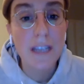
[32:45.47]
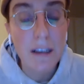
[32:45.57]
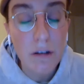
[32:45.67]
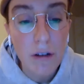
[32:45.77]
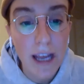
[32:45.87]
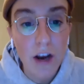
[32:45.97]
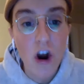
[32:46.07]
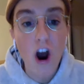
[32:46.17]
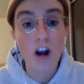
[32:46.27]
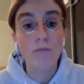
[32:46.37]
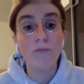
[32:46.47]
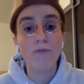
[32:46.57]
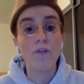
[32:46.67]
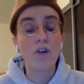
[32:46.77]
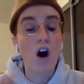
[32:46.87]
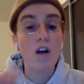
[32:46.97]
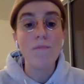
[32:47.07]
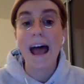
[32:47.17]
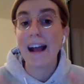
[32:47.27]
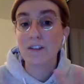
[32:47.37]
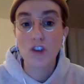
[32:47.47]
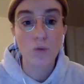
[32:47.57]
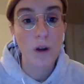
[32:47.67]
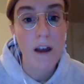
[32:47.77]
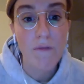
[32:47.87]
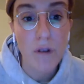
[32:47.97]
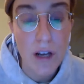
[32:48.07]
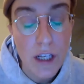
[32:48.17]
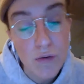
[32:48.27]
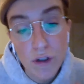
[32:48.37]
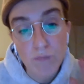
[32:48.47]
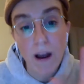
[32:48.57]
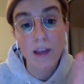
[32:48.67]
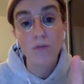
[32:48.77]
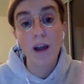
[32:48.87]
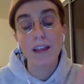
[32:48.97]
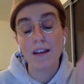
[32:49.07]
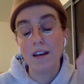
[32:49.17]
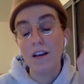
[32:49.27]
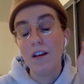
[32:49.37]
dealer like CarMax or whatever it is, which, by the way,